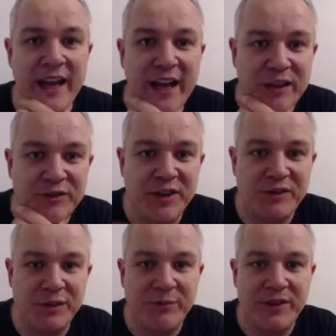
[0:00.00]
Is there
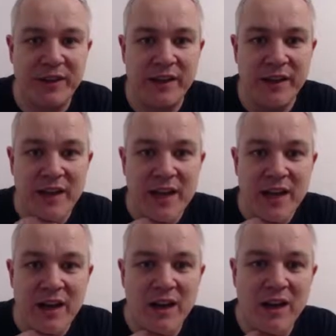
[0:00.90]
something.
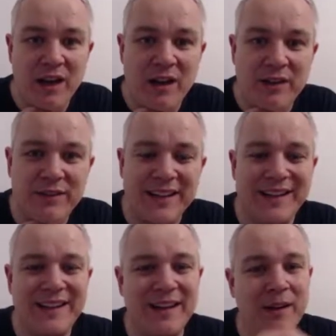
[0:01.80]
Oh,
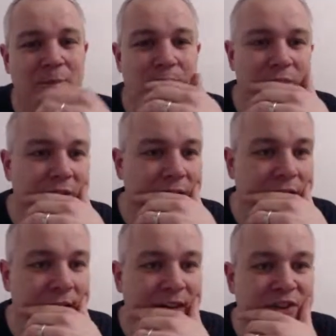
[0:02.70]

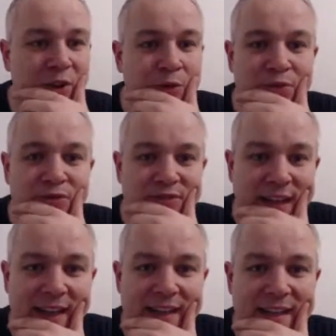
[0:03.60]
I don't
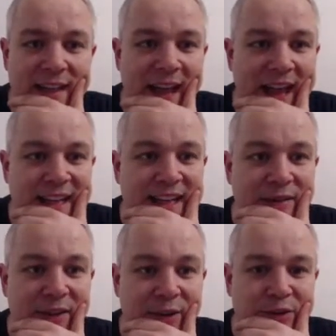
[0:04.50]
like any
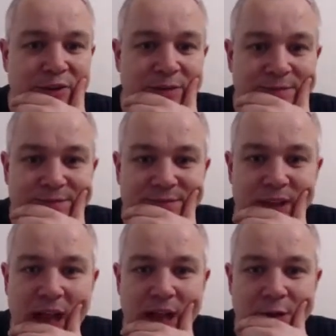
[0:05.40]
of those.
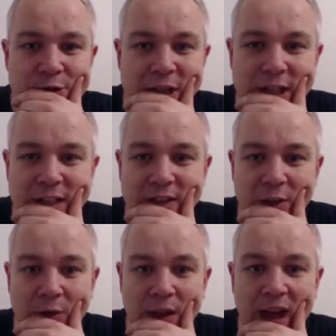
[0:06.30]
I really
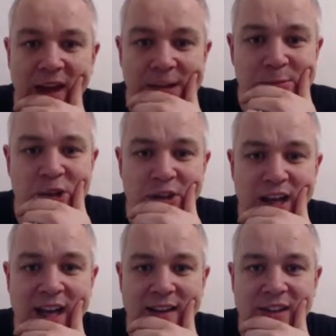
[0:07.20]
don't. I am going
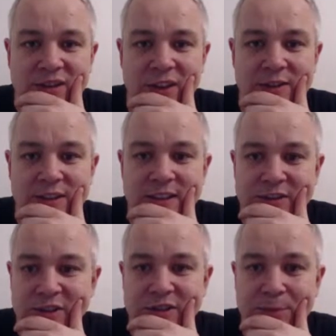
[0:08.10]
to hand this over to the
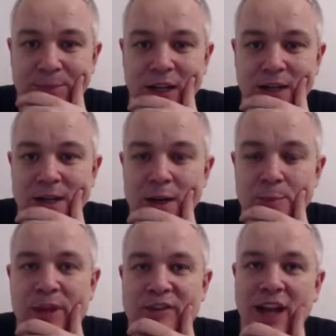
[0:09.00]
assistant
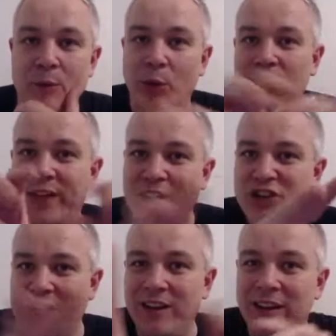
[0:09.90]
because I wanted
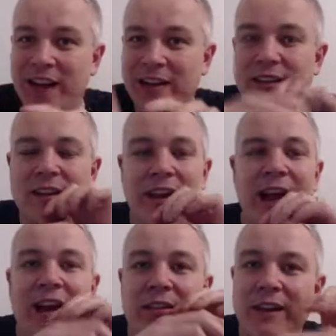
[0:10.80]
that Jekyll and Hyde thing.
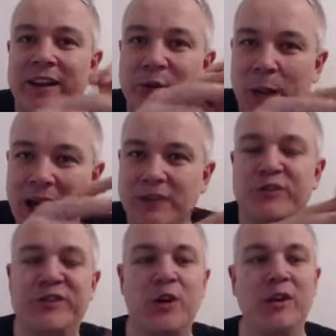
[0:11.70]
And I think if we
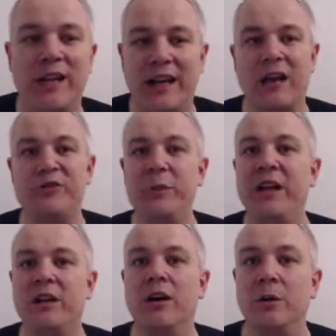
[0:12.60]
hadn't scored that last
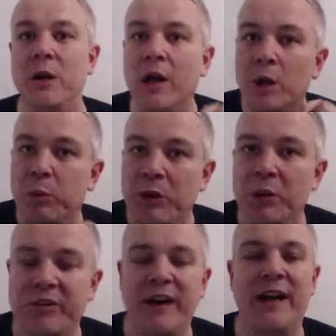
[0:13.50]
minute goal, we
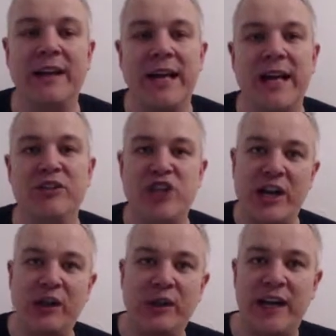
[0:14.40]
would have had that
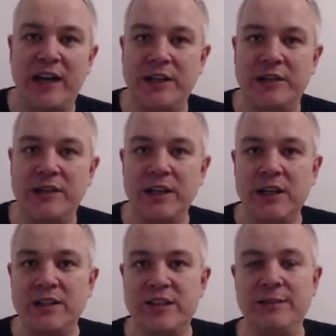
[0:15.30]
Jekyll and Hyde
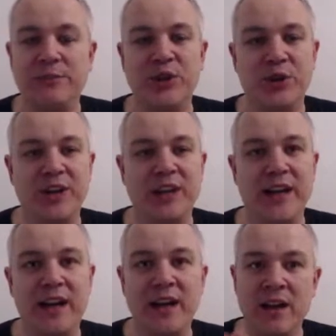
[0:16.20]
team talk in
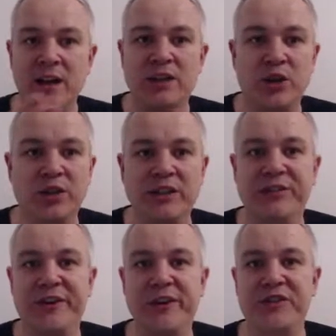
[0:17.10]
there. Good in
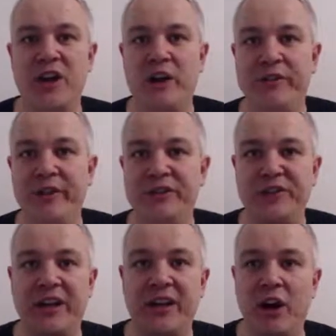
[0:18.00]
the first half,
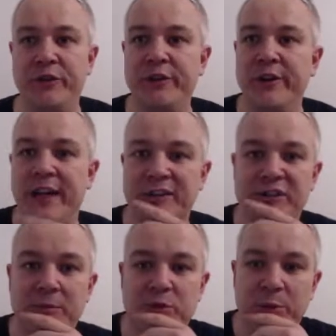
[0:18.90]
second half,
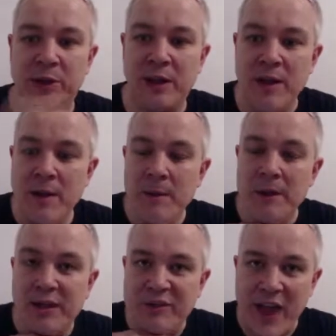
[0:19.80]
unacceptable
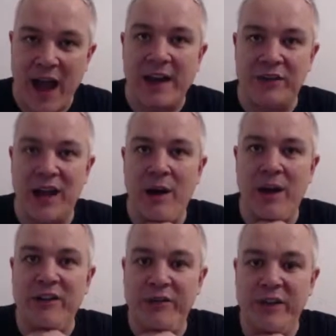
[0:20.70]
because that is
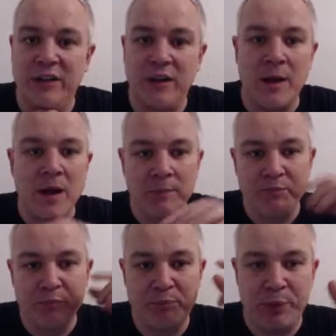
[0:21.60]
how I feel.
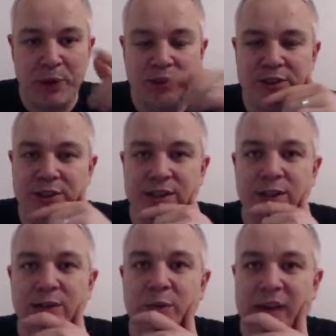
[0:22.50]
But
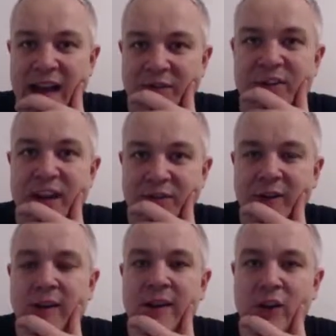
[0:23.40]
we have
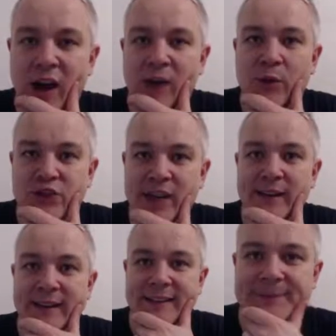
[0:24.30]
definitely got out of
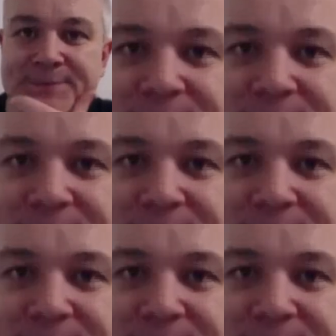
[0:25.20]
jail there.